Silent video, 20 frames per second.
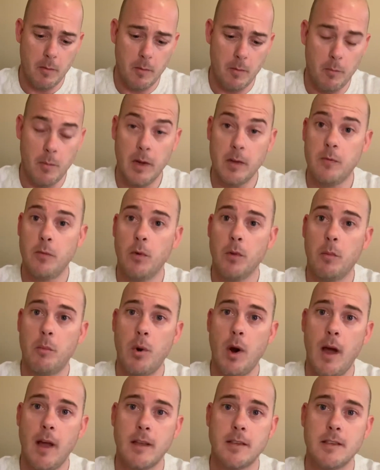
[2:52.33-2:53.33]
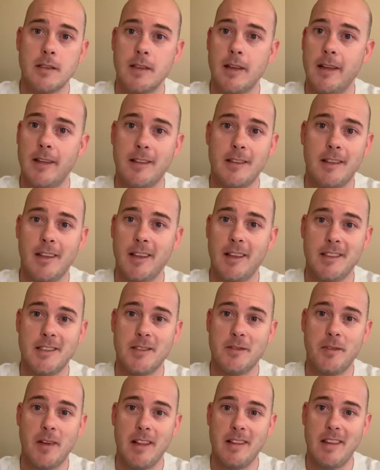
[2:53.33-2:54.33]
But for the price,
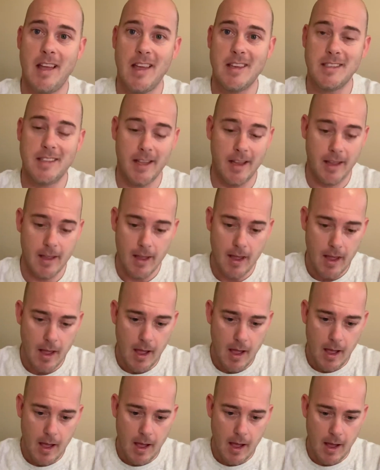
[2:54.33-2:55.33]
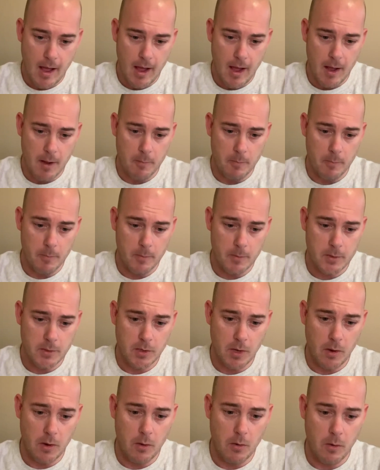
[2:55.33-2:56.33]
it's fantastic.
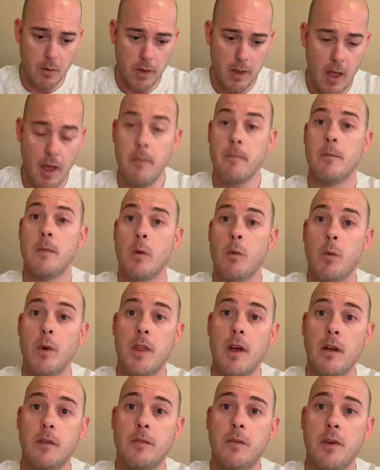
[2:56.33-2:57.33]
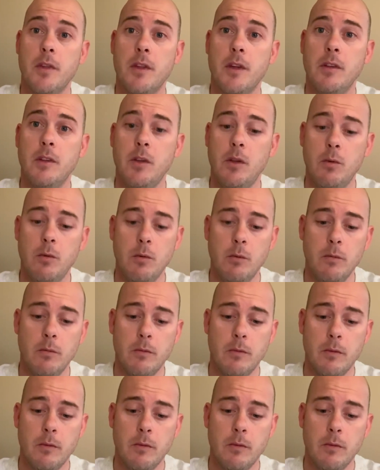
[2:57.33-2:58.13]
So yeah, without further ado,